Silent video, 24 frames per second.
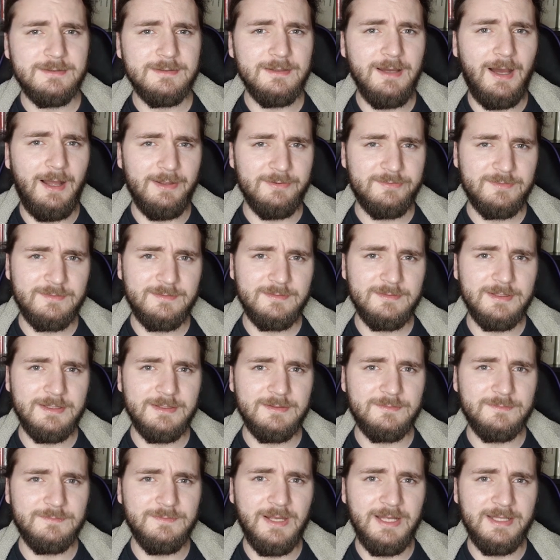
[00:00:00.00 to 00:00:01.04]
ask
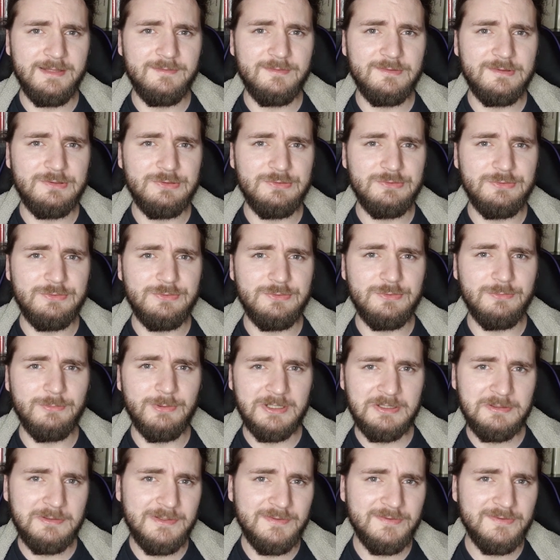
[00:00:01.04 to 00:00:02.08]
his fans to
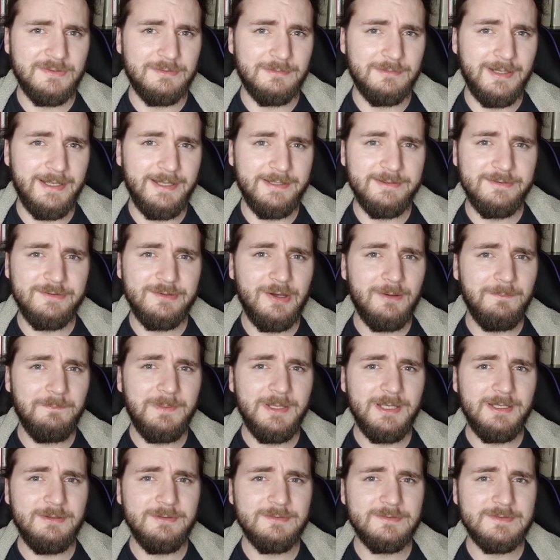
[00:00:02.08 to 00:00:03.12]
request a rant
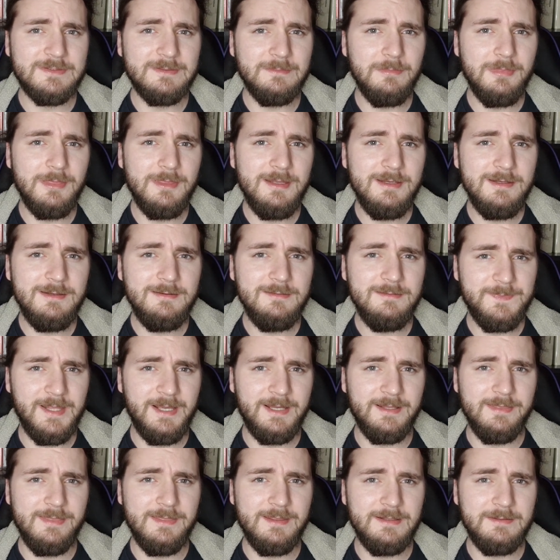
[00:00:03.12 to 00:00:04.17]
topic or something,
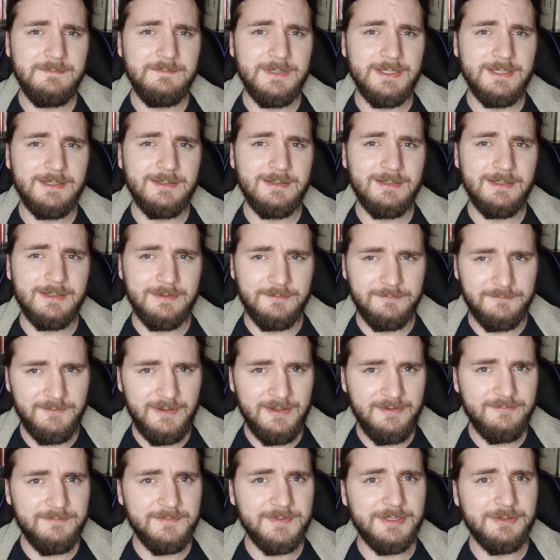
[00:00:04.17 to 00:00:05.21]
and then make like a
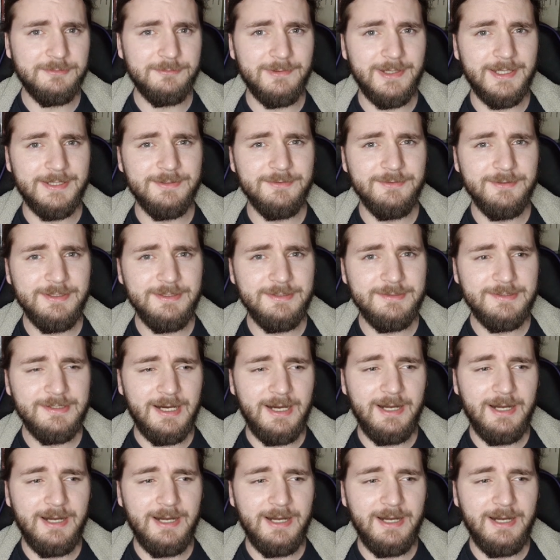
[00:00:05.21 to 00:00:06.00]
5-minute rant on it.